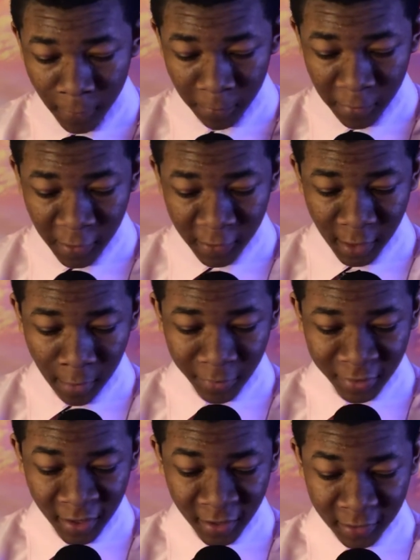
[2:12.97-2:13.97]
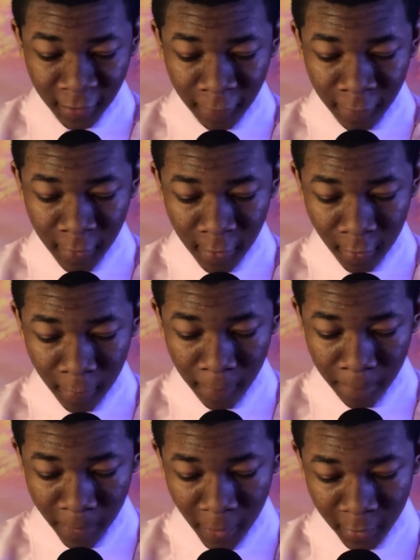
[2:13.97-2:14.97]
The peace that rejects the fear
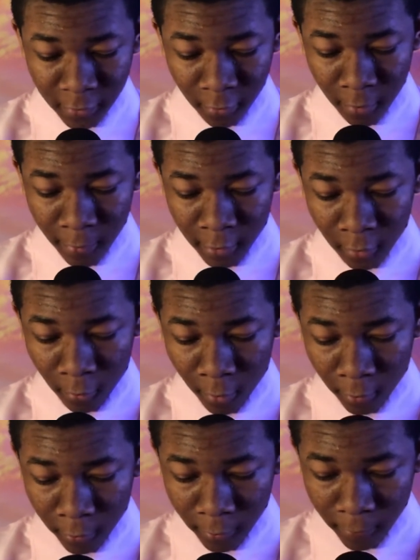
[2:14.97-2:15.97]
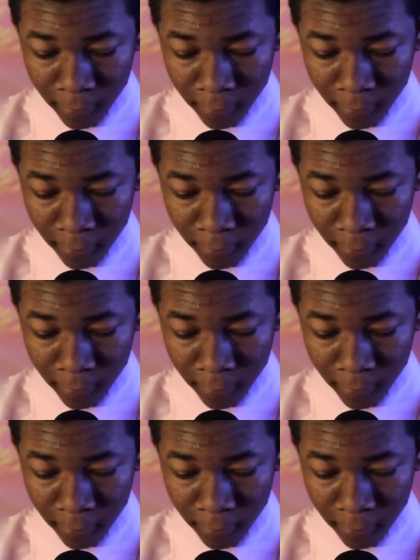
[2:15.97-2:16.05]
that torment the world.